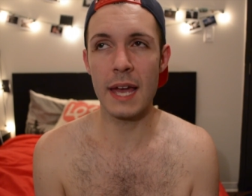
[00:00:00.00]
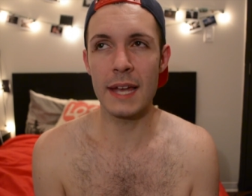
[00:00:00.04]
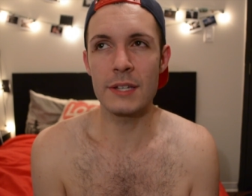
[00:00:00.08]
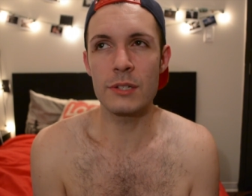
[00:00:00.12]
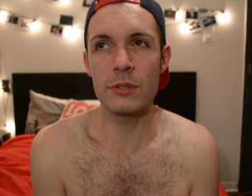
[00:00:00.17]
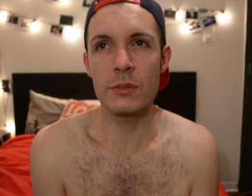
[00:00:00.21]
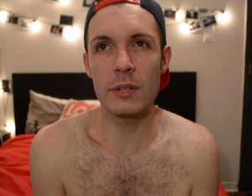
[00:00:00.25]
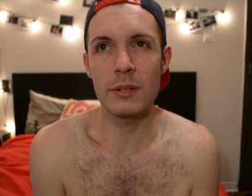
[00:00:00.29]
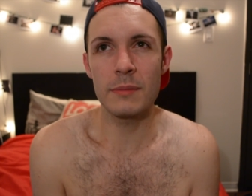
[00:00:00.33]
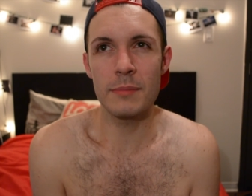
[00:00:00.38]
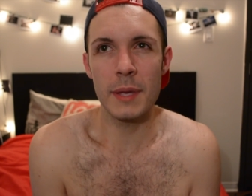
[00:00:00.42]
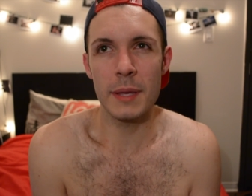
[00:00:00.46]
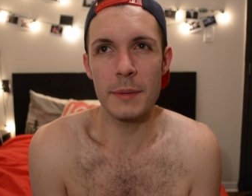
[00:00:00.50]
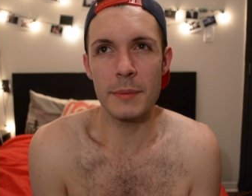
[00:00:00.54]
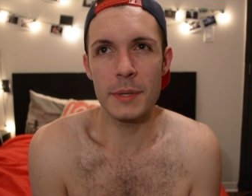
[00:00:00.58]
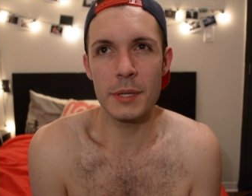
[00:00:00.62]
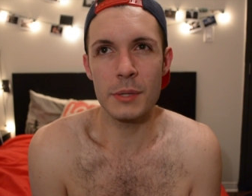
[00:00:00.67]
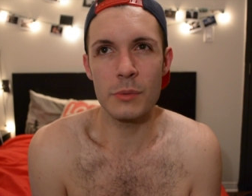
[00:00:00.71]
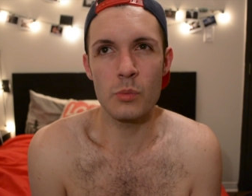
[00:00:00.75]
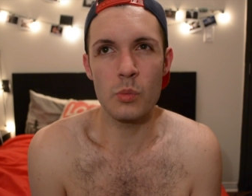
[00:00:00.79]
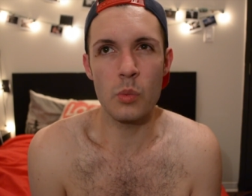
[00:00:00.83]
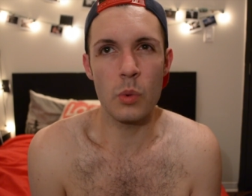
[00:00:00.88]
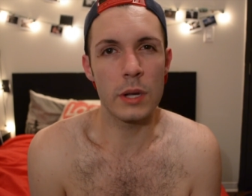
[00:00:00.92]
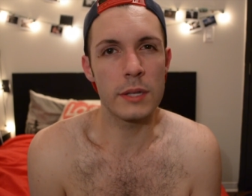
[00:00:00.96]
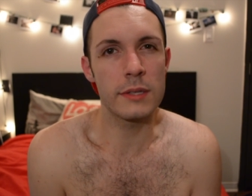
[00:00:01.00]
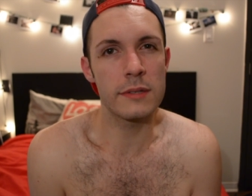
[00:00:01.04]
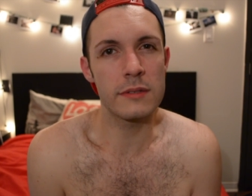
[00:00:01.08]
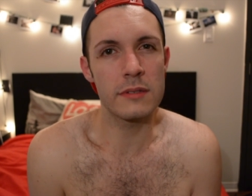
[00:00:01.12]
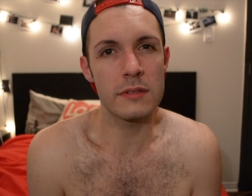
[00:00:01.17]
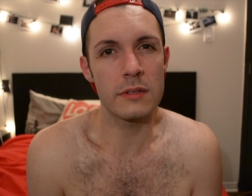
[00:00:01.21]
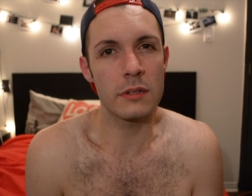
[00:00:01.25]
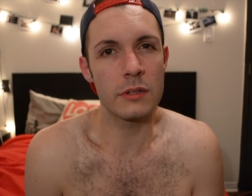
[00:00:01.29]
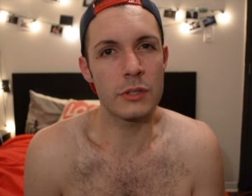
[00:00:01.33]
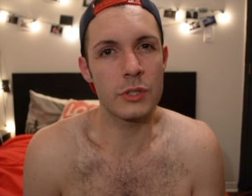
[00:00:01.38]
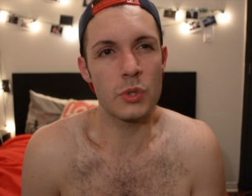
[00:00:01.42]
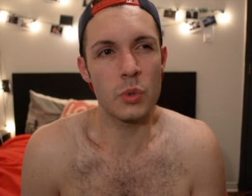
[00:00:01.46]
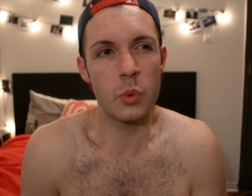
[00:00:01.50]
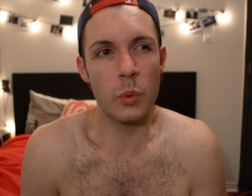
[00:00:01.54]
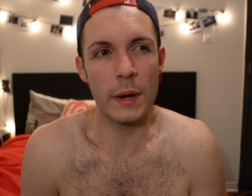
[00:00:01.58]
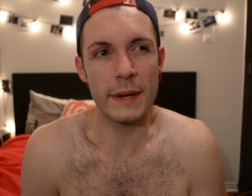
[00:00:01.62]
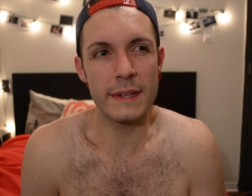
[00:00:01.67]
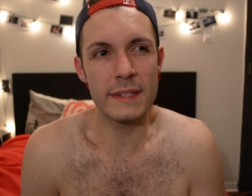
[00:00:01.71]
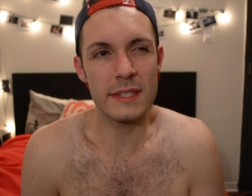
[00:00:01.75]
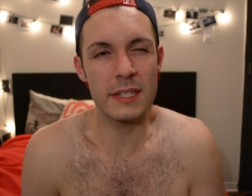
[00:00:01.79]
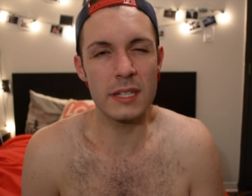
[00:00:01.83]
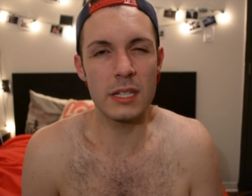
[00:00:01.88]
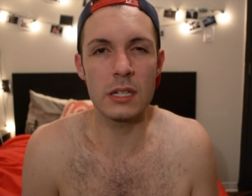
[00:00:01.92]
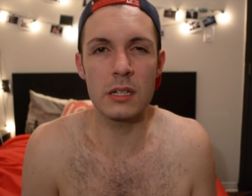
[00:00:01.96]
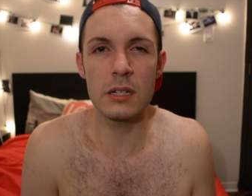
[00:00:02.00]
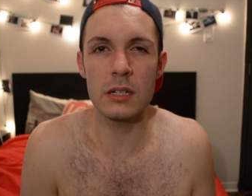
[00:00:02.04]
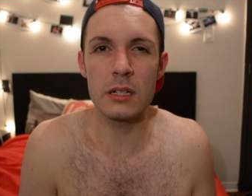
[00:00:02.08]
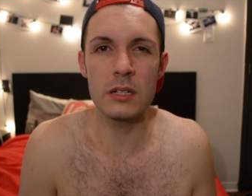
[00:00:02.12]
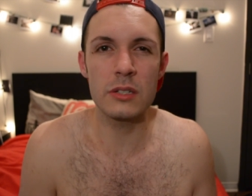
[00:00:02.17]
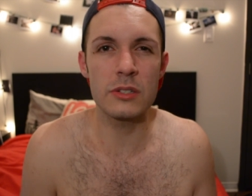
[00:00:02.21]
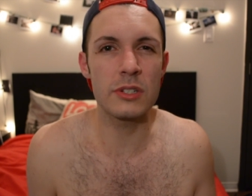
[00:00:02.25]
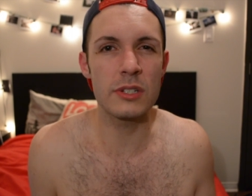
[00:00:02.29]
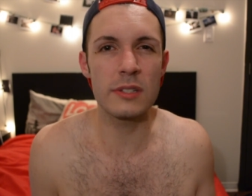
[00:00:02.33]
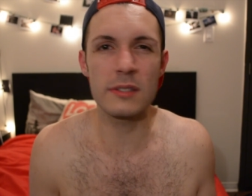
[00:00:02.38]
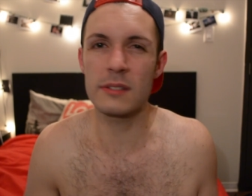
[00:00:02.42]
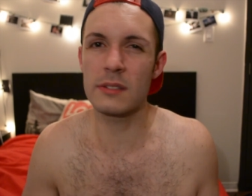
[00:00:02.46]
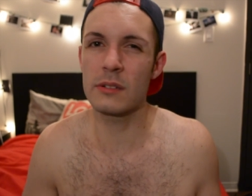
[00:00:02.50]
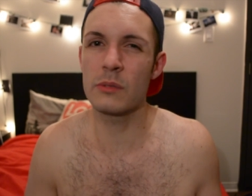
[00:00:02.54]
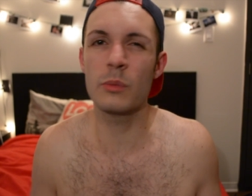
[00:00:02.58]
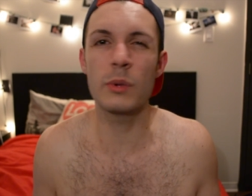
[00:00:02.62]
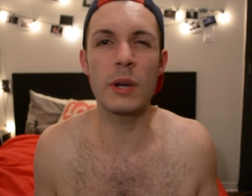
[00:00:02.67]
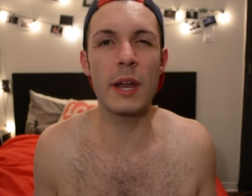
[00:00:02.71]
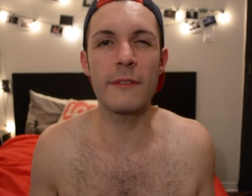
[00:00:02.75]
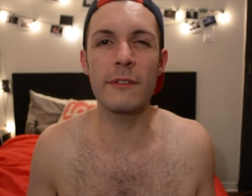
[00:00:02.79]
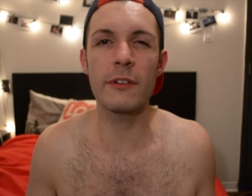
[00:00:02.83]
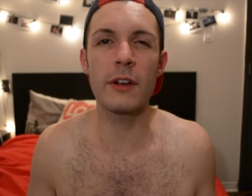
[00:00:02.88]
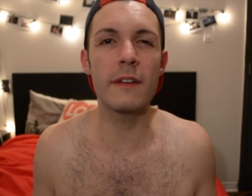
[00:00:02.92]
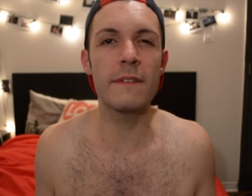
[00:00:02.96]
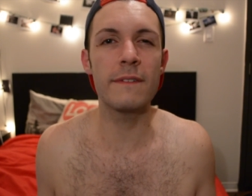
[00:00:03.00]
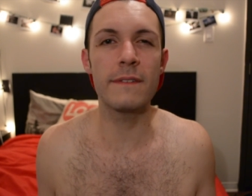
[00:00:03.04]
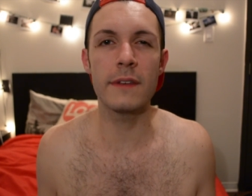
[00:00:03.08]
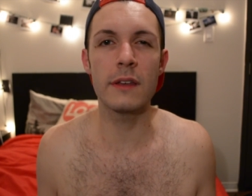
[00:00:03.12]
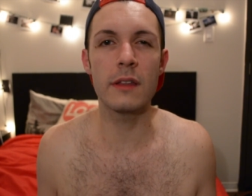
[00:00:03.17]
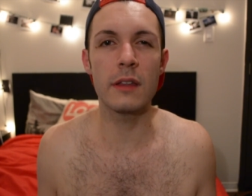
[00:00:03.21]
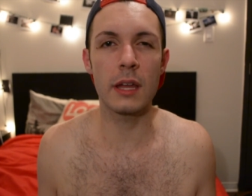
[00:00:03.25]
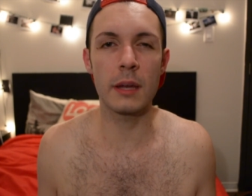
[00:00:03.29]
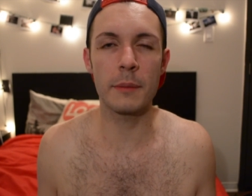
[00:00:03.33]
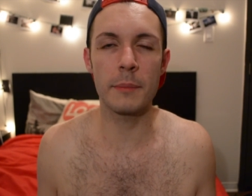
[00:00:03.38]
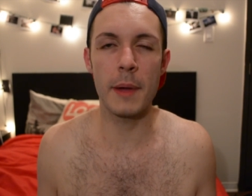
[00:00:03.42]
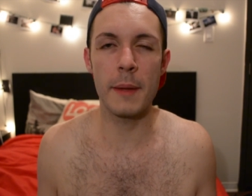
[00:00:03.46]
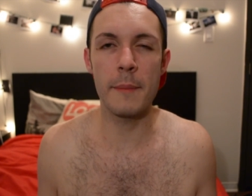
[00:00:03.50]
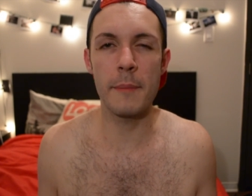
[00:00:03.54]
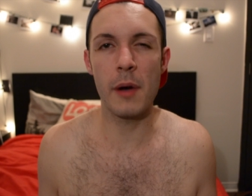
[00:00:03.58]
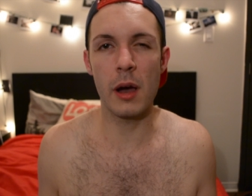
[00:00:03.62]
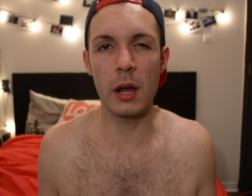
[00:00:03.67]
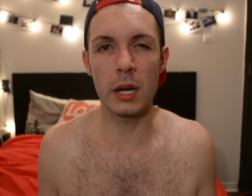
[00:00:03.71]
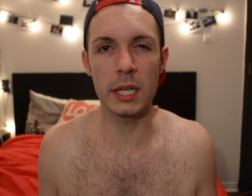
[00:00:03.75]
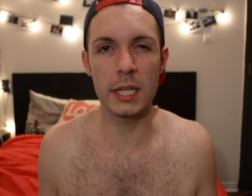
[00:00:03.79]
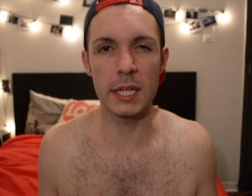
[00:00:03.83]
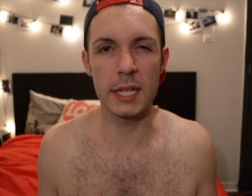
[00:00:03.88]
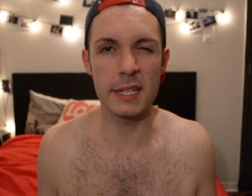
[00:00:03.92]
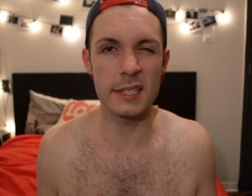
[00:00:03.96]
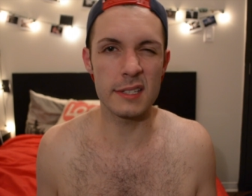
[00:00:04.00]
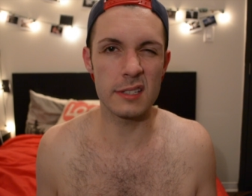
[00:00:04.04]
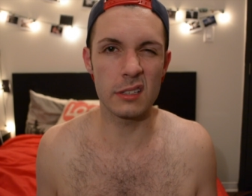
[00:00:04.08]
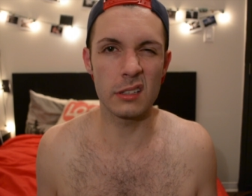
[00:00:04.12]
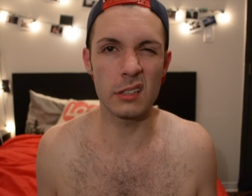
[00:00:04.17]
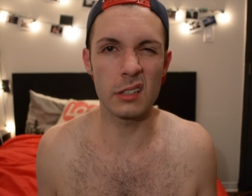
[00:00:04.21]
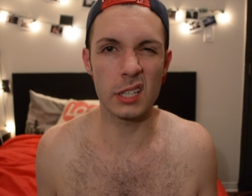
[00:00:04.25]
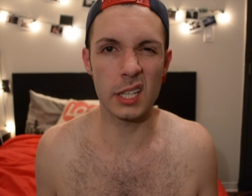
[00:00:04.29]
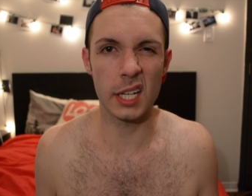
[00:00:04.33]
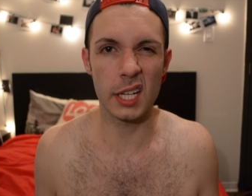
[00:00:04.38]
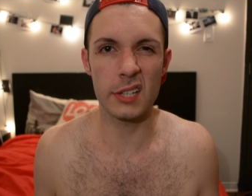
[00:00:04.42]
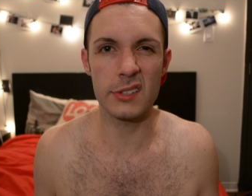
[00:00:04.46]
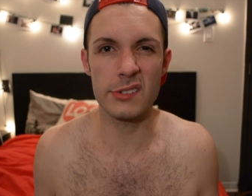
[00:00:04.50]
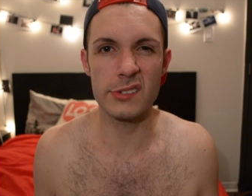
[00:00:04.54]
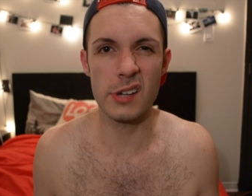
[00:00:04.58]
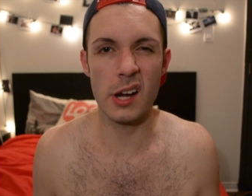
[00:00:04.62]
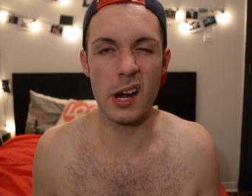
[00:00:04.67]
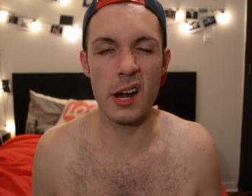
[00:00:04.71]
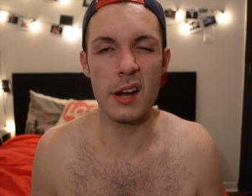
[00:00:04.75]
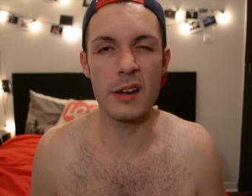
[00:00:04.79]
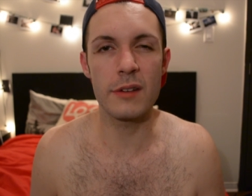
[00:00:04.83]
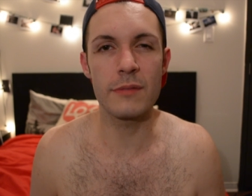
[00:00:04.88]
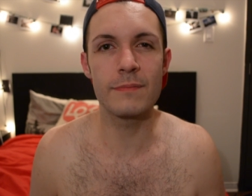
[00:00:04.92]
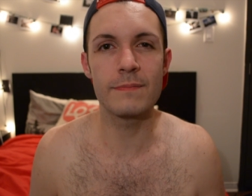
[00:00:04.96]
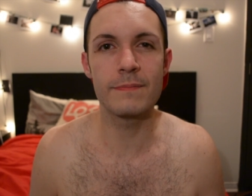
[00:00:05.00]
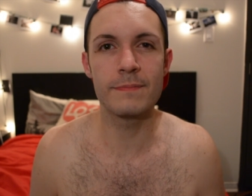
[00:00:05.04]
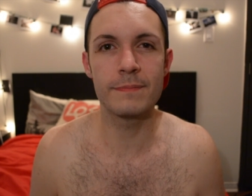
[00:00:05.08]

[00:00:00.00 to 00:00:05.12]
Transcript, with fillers: I do it maybe once or twice a year, just whenever I feel like my body needs a little kickstart.